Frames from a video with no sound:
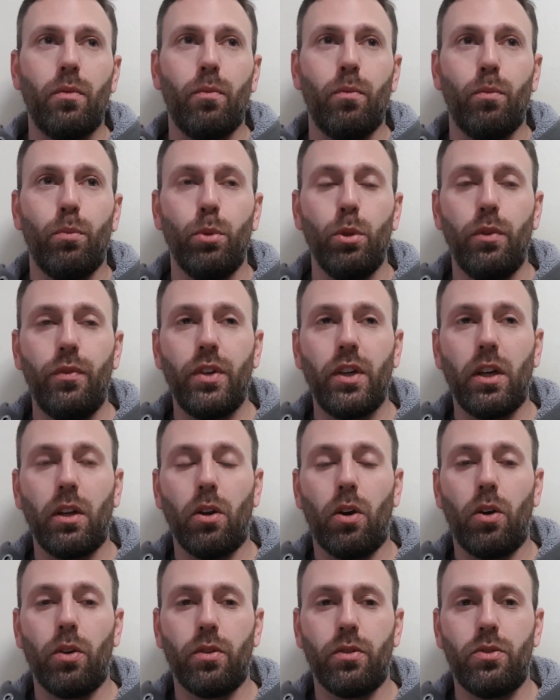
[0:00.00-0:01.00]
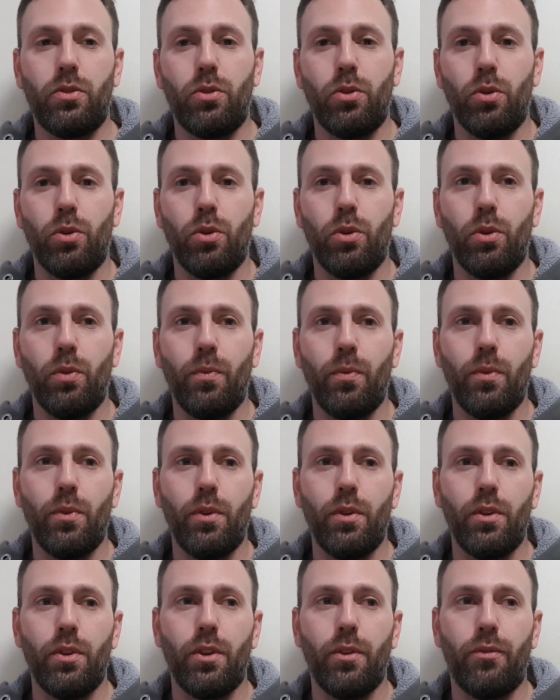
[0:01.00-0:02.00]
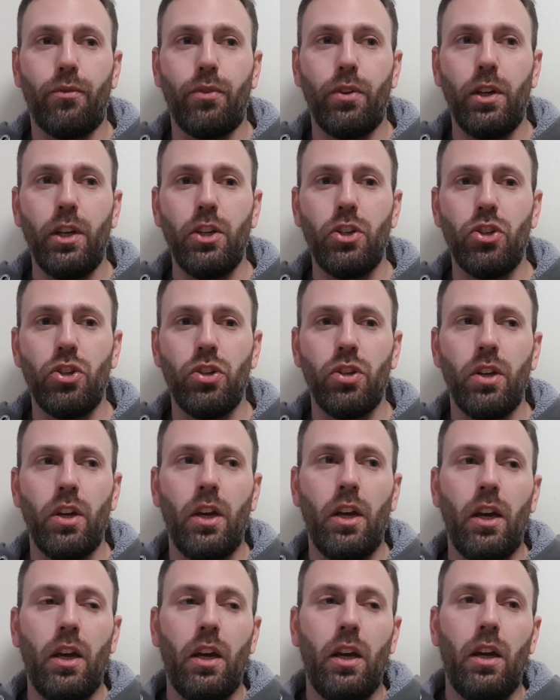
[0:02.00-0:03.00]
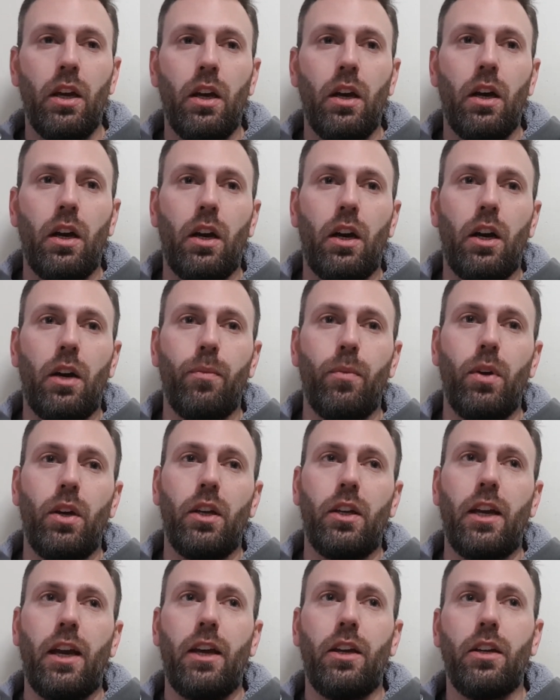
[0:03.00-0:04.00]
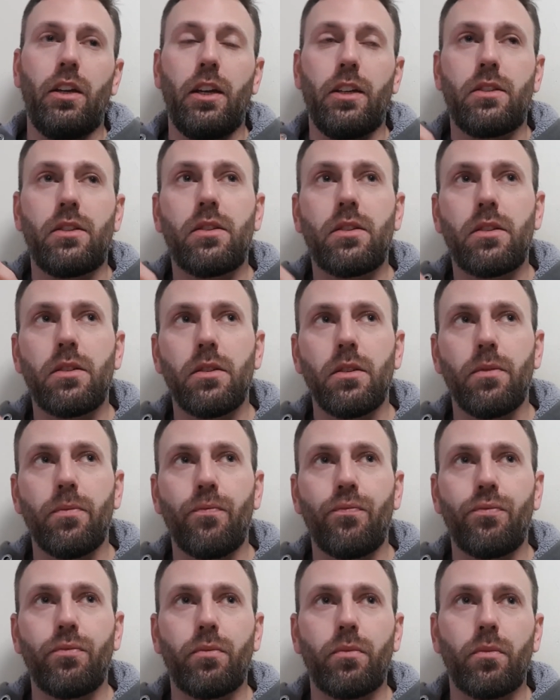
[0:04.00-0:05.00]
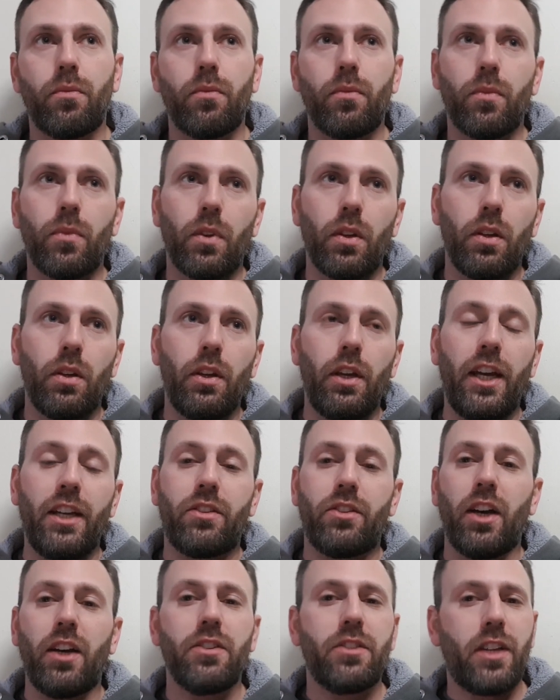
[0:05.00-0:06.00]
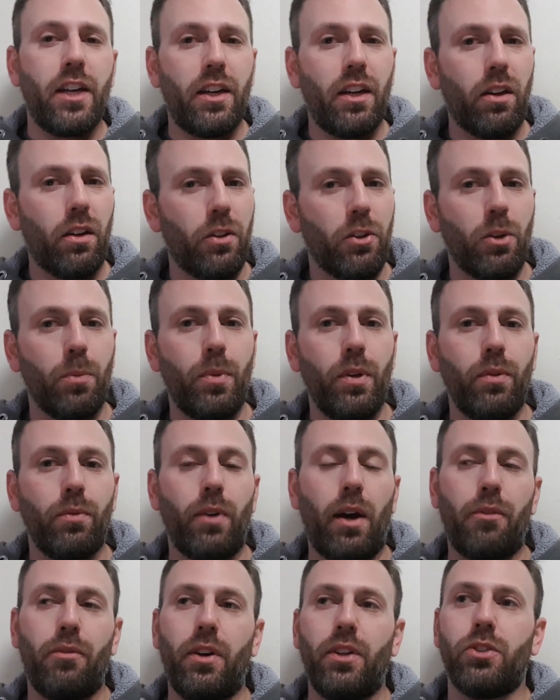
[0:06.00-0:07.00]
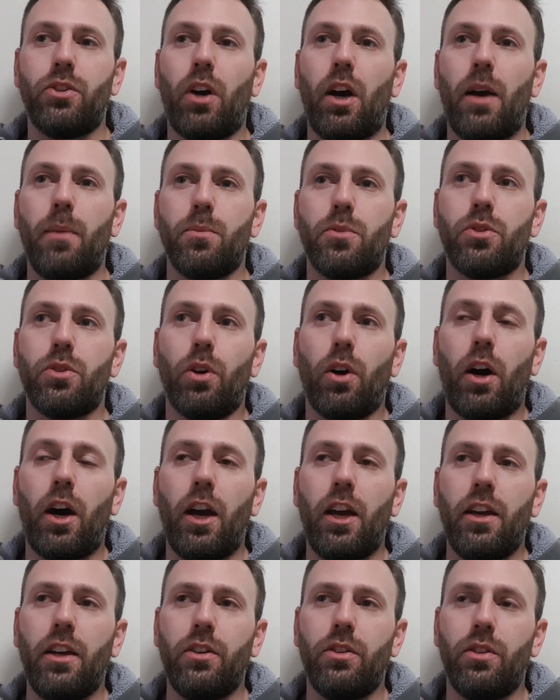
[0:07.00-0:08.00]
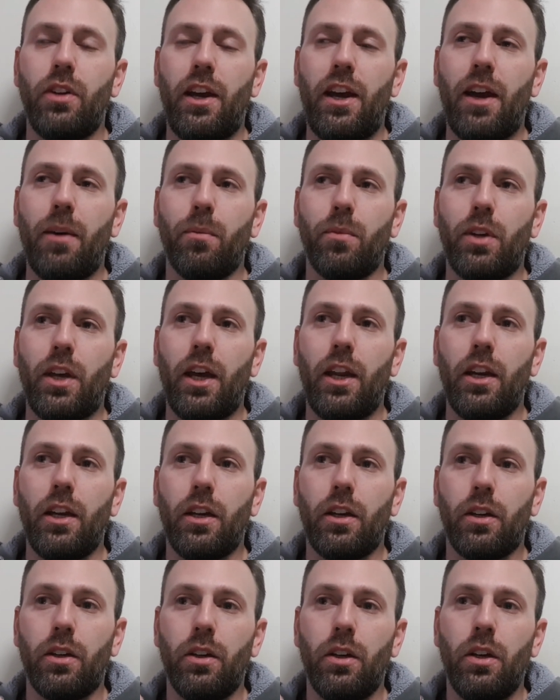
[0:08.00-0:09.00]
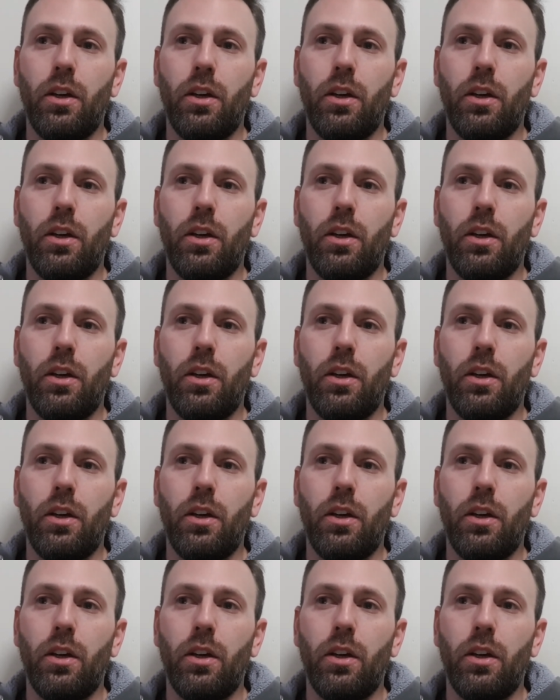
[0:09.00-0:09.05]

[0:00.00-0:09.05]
Moving along to the finish, um, again, it's it does get a little bit rough at times, so I am getting